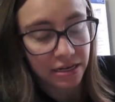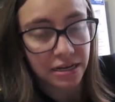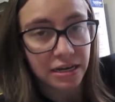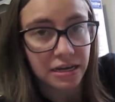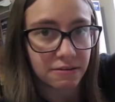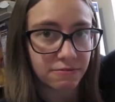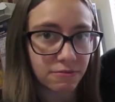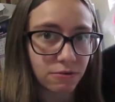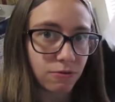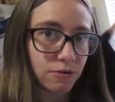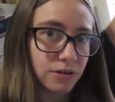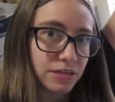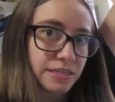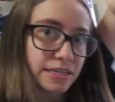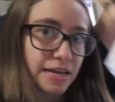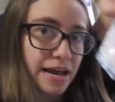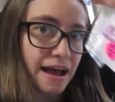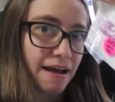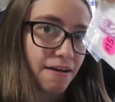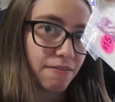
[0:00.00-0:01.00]
and of course
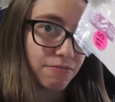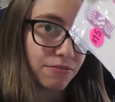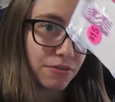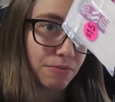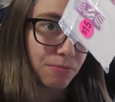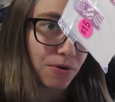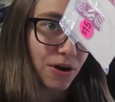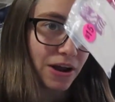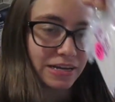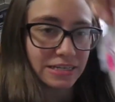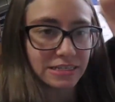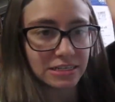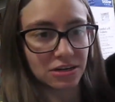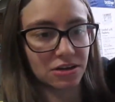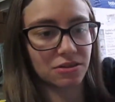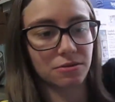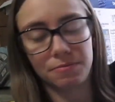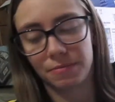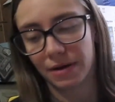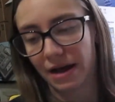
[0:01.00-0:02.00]
they have the pricing
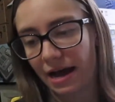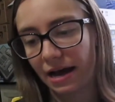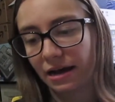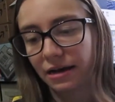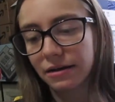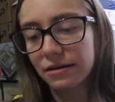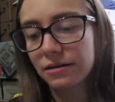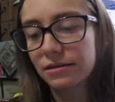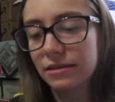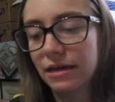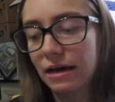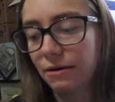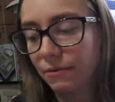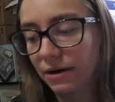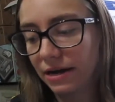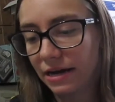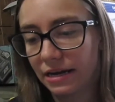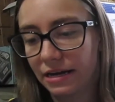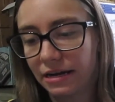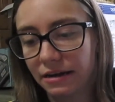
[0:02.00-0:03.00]
on the back. That
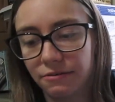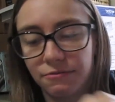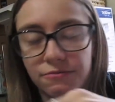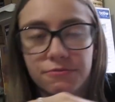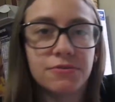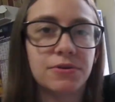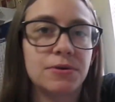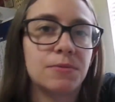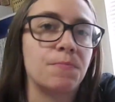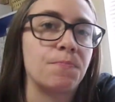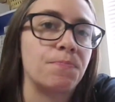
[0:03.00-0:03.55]
way if